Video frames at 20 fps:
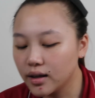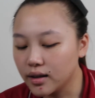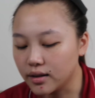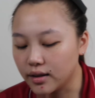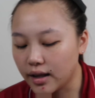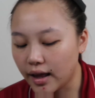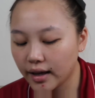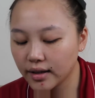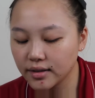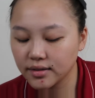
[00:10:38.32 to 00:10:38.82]

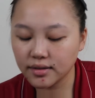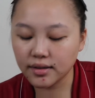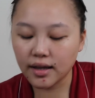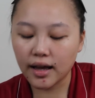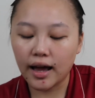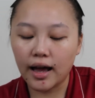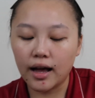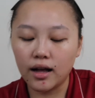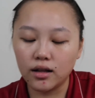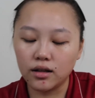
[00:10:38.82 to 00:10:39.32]
Next,
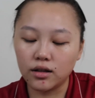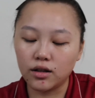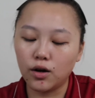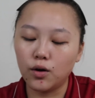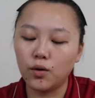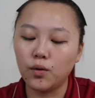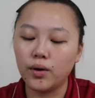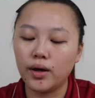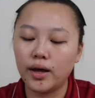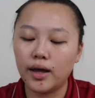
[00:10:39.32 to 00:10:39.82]
I'll
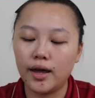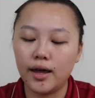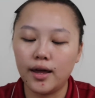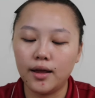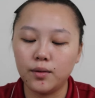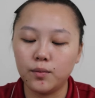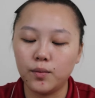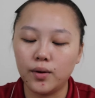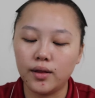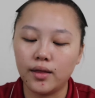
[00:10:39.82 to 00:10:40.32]
go
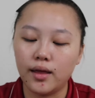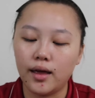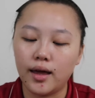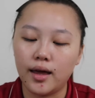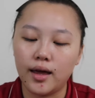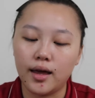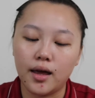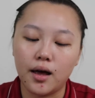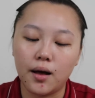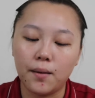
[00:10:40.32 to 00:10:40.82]
in with
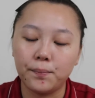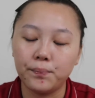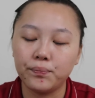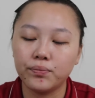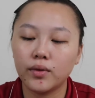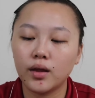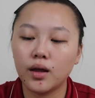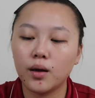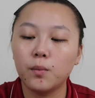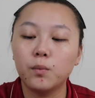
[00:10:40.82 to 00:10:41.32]
a
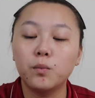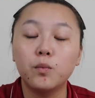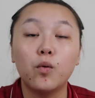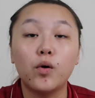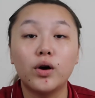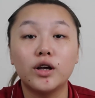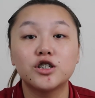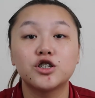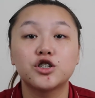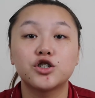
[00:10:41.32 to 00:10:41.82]

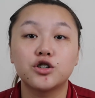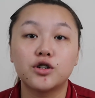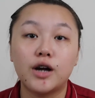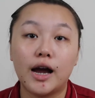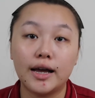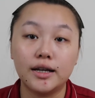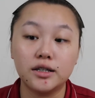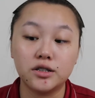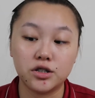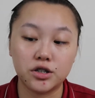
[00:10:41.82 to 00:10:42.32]

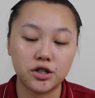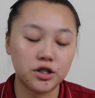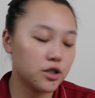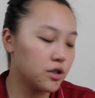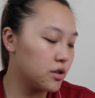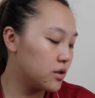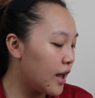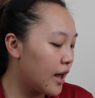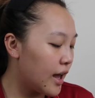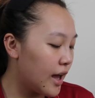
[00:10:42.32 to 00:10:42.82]
moisturizer.
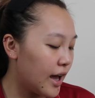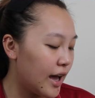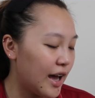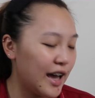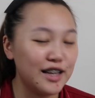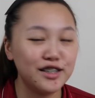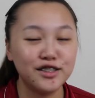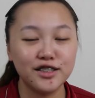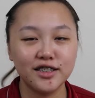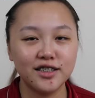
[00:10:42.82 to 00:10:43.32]

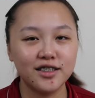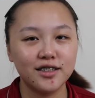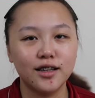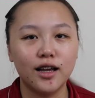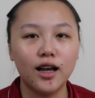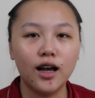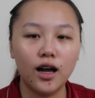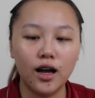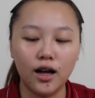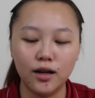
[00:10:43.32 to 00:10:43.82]
I just
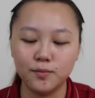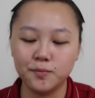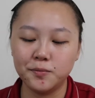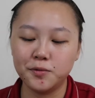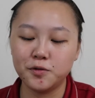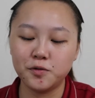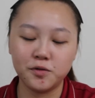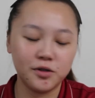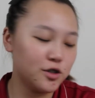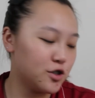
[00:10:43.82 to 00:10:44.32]

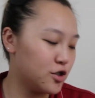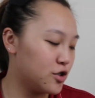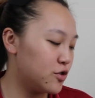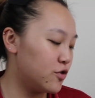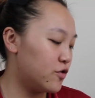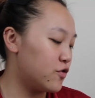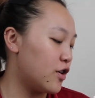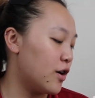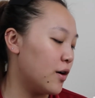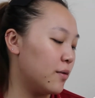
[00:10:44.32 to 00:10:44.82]
switched
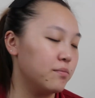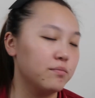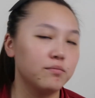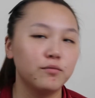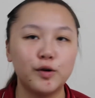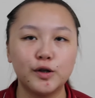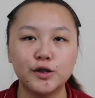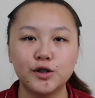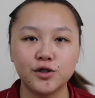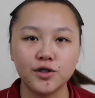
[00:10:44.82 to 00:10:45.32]
from
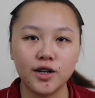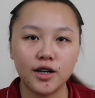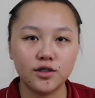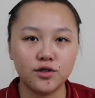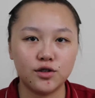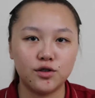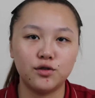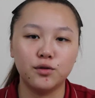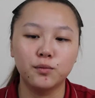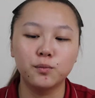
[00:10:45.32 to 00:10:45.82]

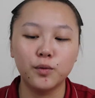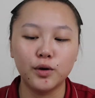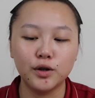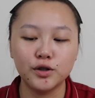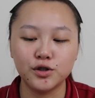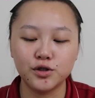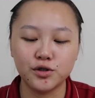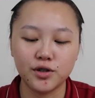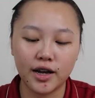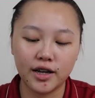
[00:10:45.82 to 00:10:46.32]
moisturizer to
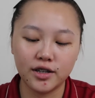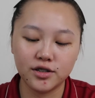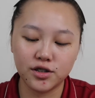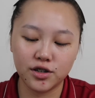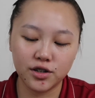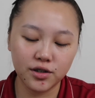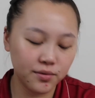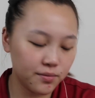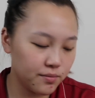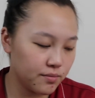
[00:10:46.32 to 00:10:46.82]

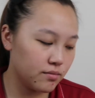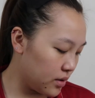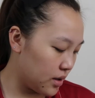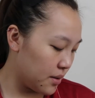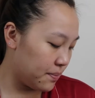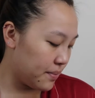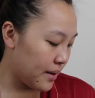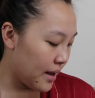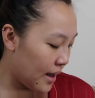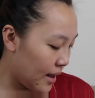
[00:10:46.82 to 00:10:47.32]
moisturizer
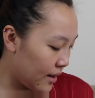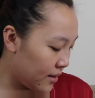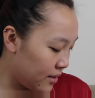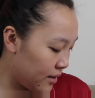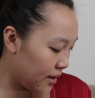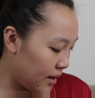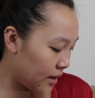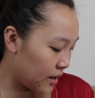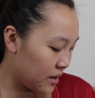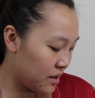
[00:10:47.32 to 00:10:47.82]

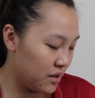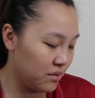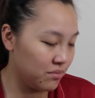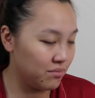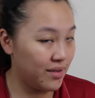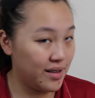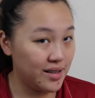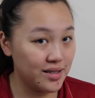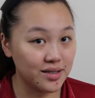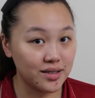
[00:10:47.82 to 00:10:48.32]
depending on
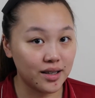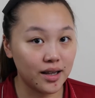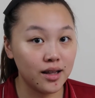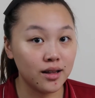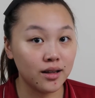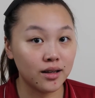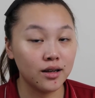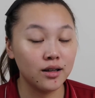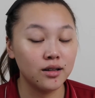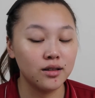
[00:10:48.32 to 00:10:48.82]
my
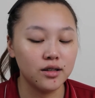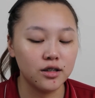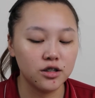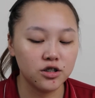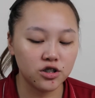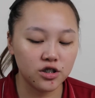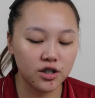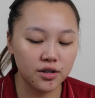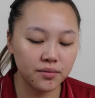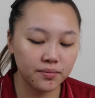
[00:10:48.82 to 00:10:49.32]
skin
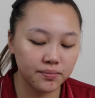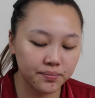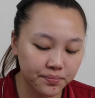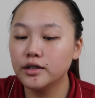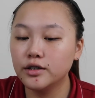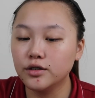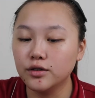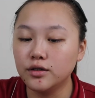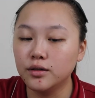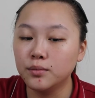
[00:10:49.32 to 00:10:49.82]
condition.
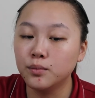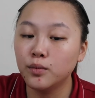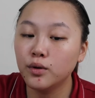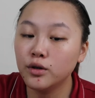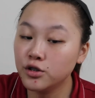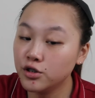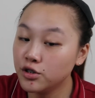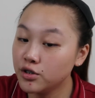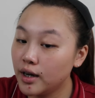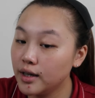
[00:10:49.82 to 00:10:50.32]
So the
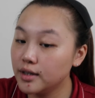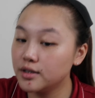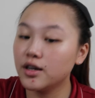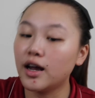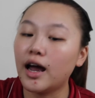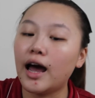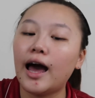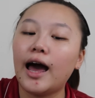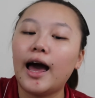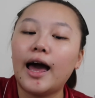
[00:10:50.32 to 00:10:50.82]

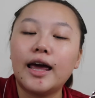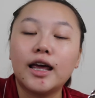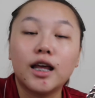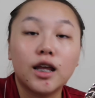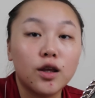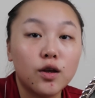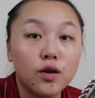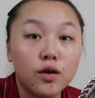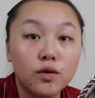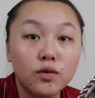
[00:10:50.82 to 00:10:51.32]
moisturizer I
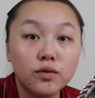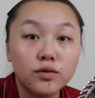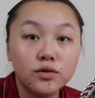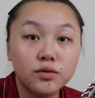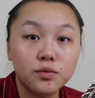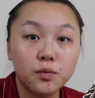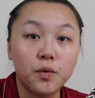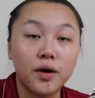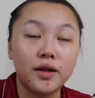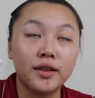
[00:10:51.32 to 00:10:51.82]

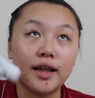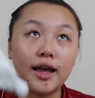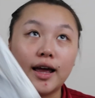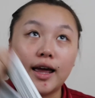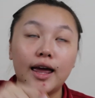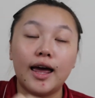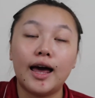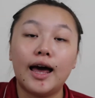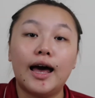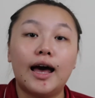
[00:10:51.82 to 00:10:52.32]
use when I
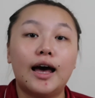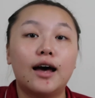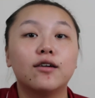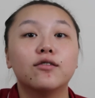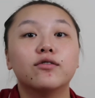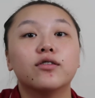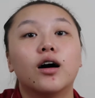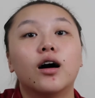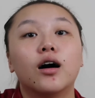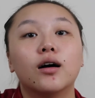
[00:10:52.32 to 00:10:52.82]

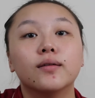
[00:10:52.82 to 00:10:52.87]
have